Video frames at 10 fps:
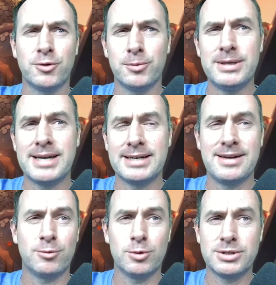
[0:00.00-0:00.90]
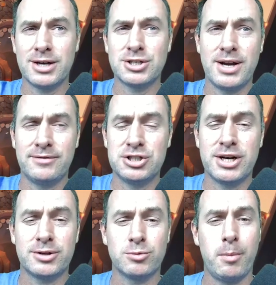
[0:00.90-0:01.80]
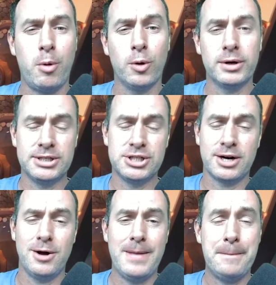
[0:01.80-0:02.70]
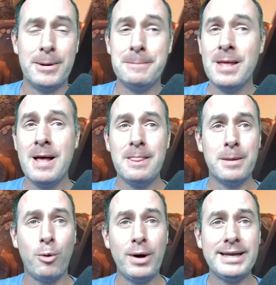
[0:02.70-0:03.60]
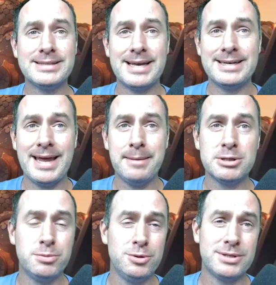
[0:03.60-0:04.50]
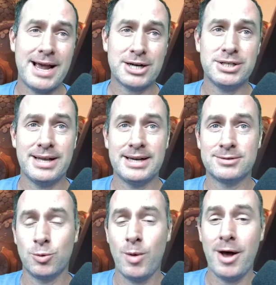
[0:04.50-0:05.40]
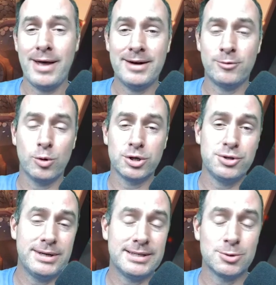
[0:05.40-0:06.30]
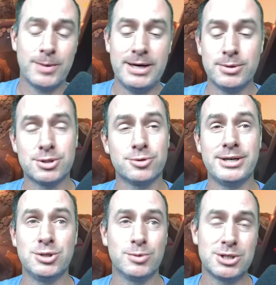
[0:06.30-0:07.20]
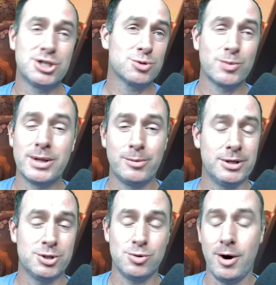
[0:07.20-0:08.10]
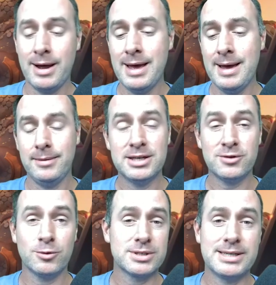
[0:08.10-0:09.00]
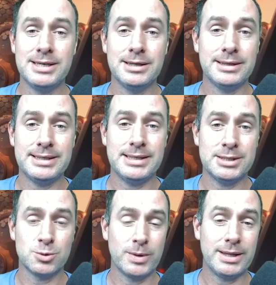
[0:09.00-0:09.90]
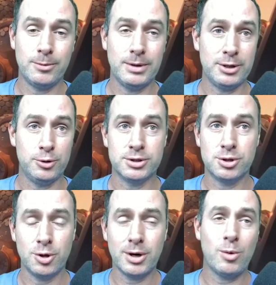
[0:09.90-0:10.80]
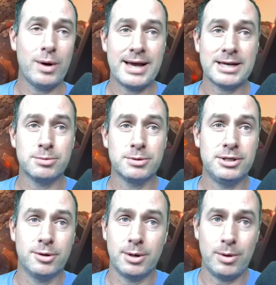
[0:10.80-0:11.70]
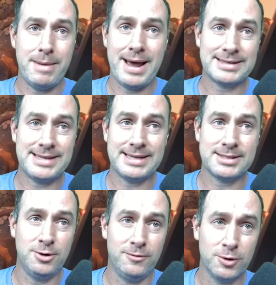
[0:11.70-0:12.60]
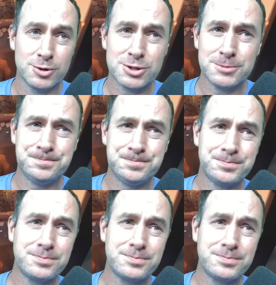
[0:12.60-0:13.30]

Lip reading: even for 3 seconds afterwards. I'll actually have to check the report to check on that. But the point is that damage boost actually lasts for a while. And of course, you get this rage restoration, which is just really, really strong. This first skill is really, really good. So you're going to want to max that skill first.